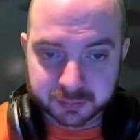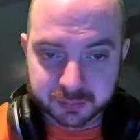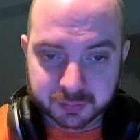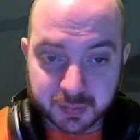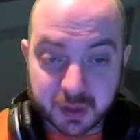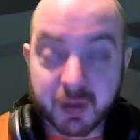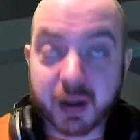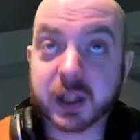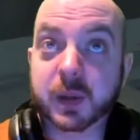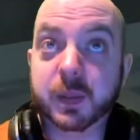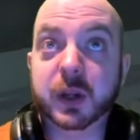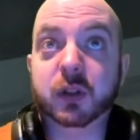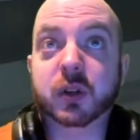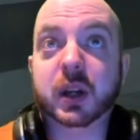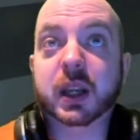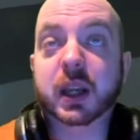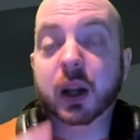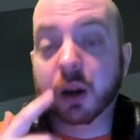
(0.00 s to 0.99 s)
I've actually been
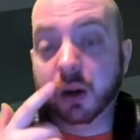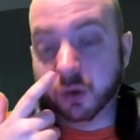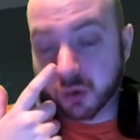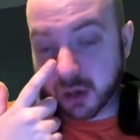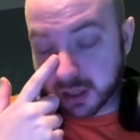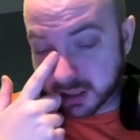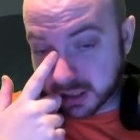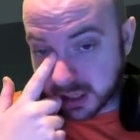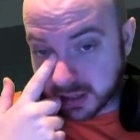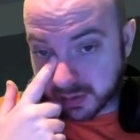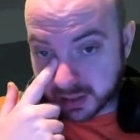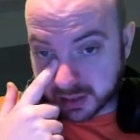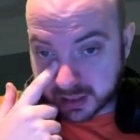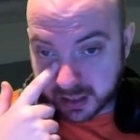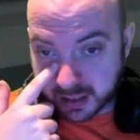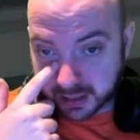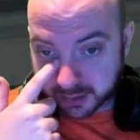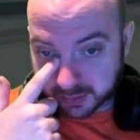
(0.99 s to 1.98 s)
drinking a lot of green tea
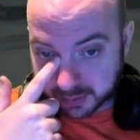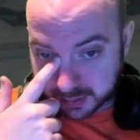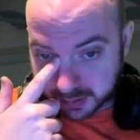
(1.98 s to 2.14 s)
recently.